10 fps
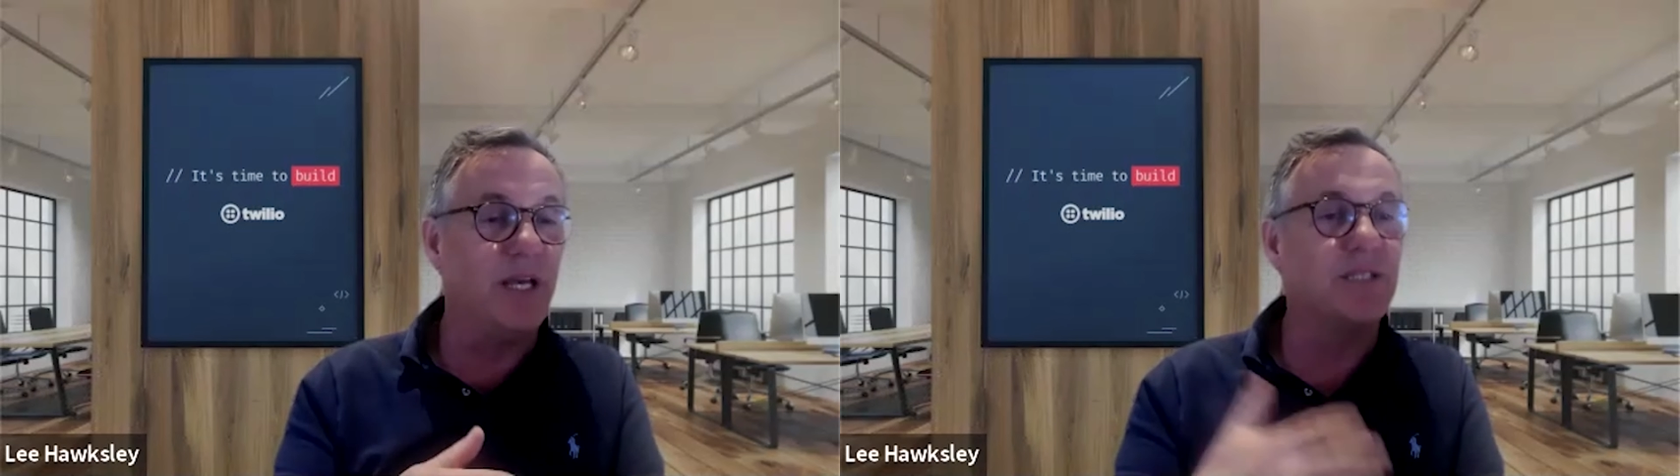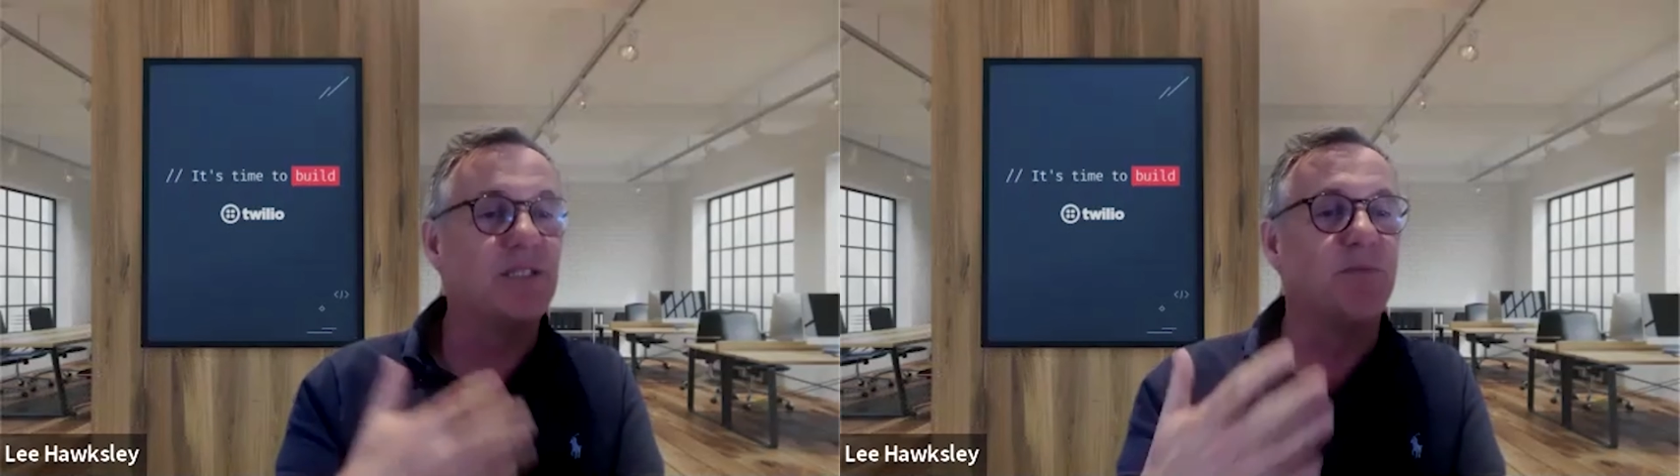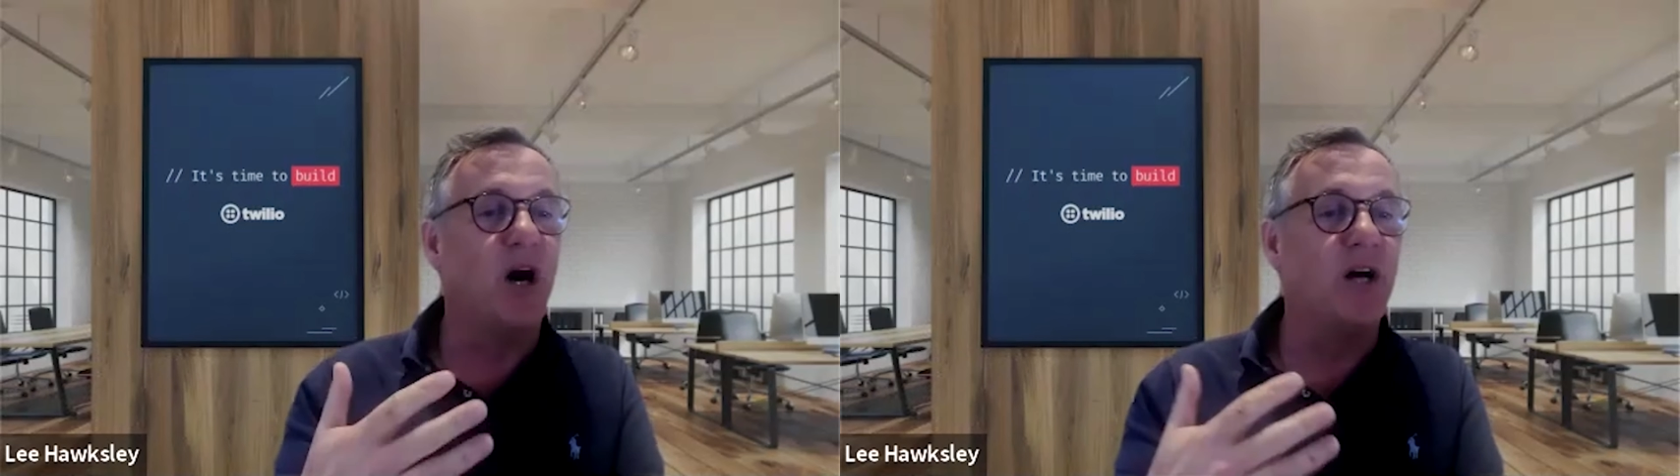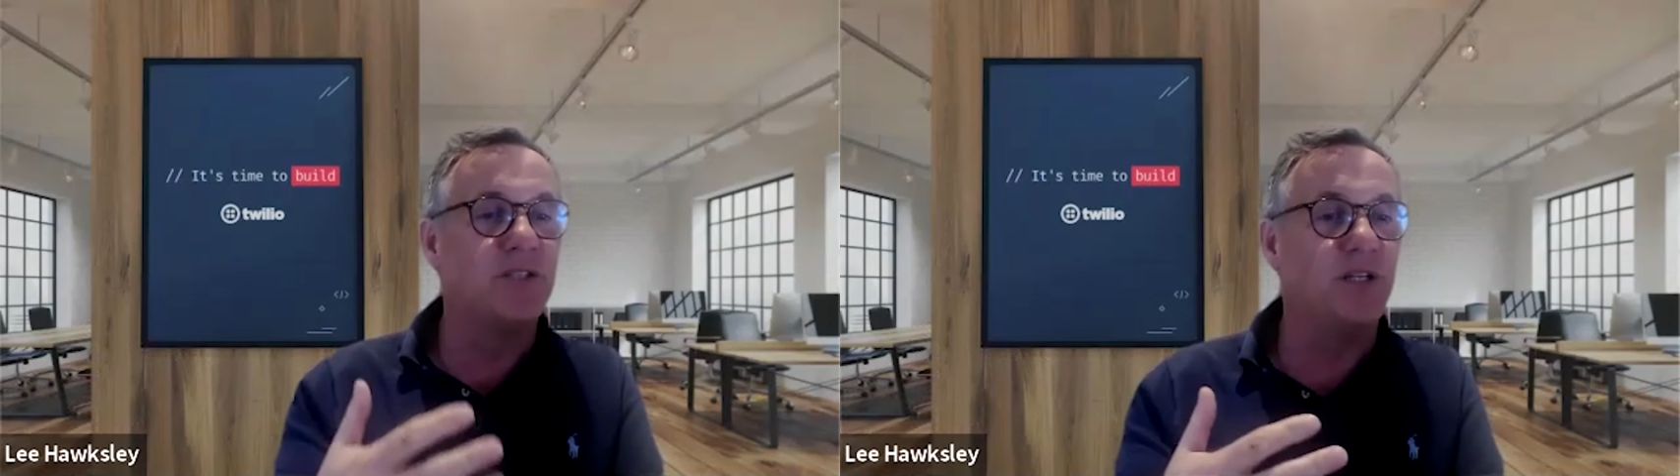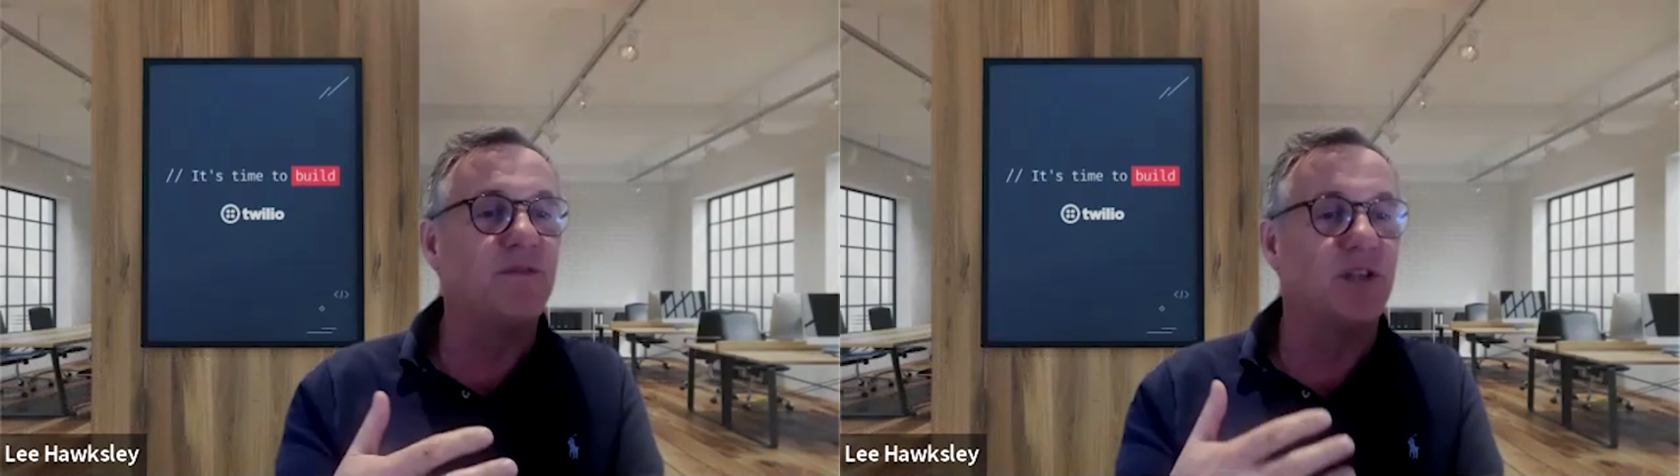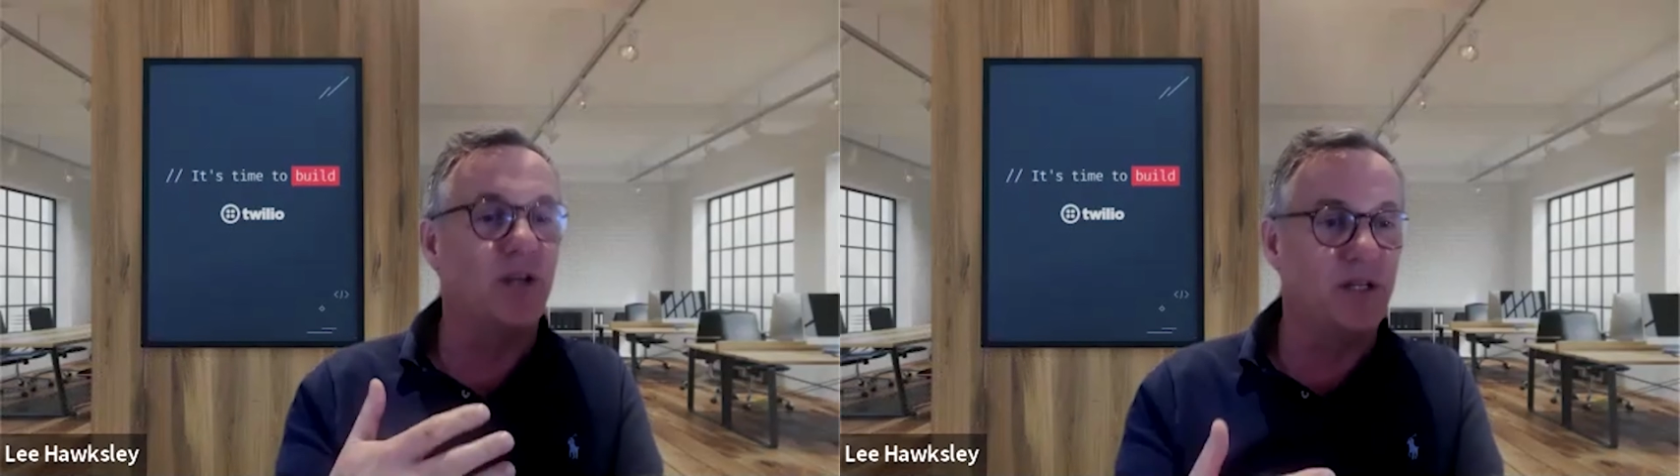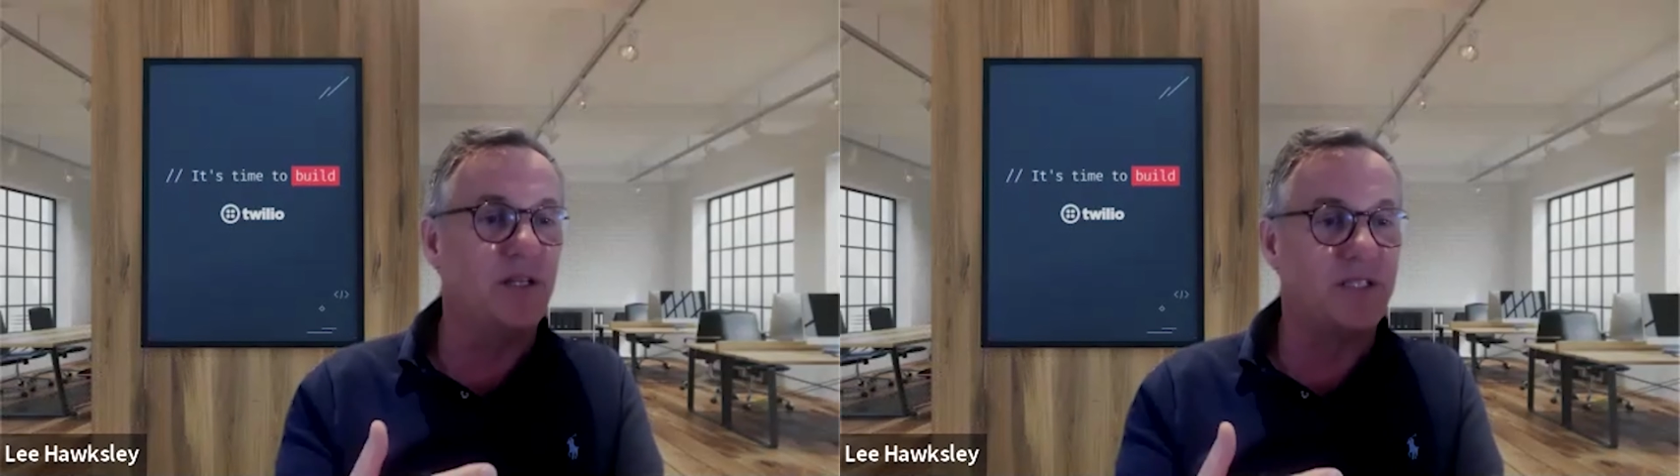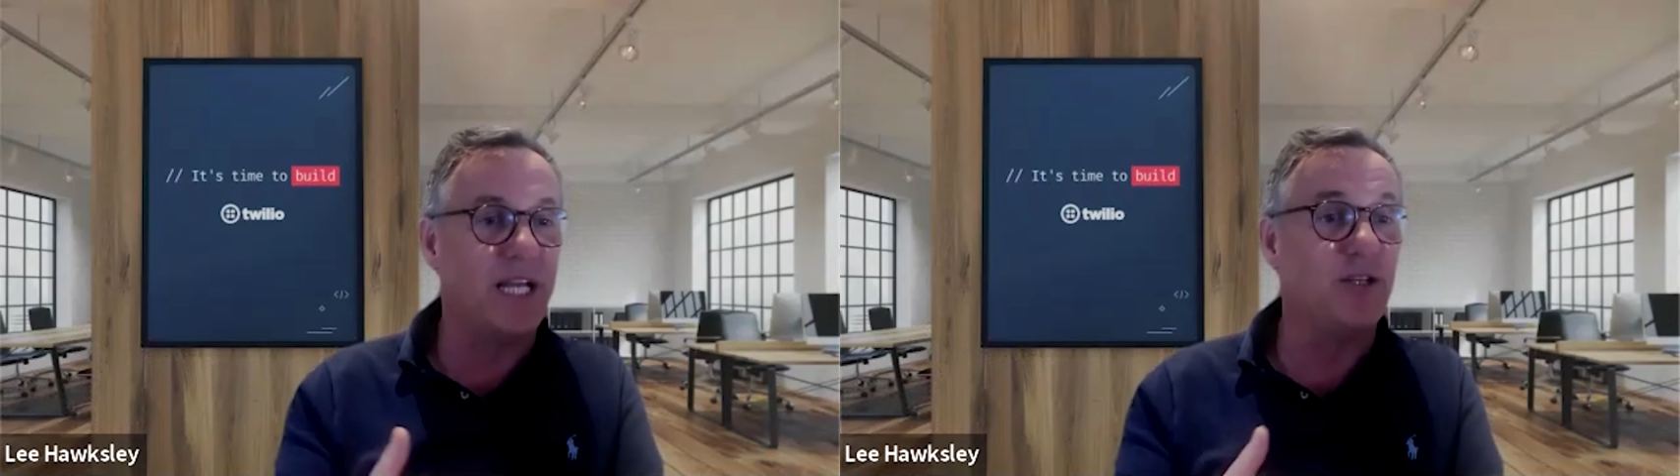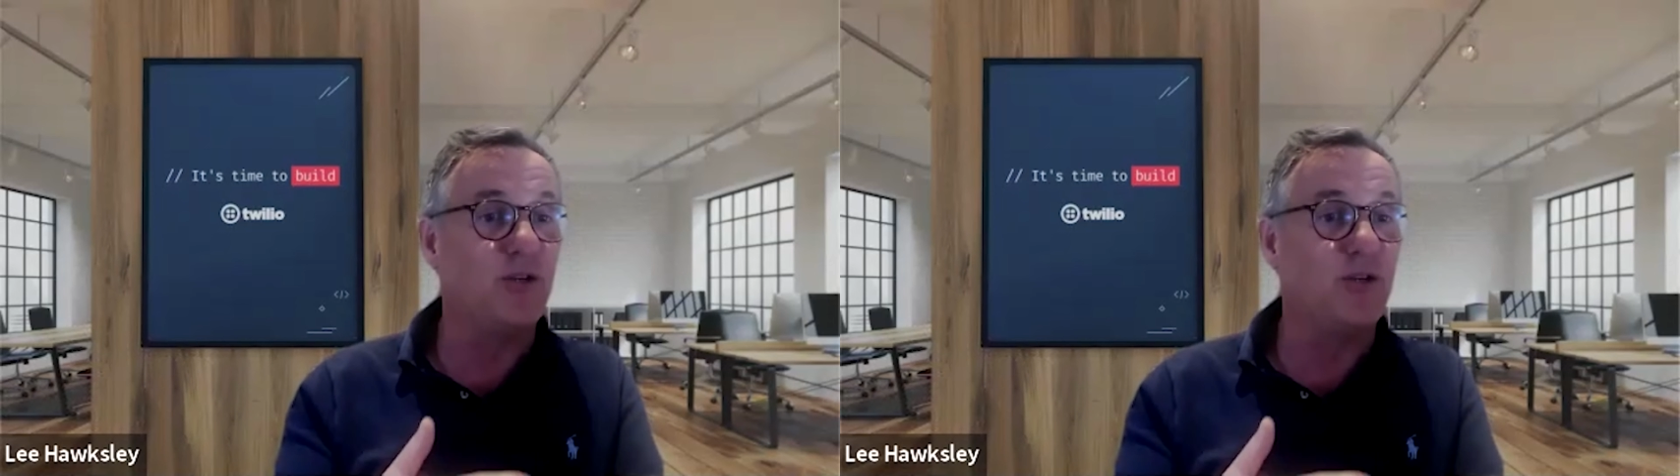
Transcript: is smart enough to understand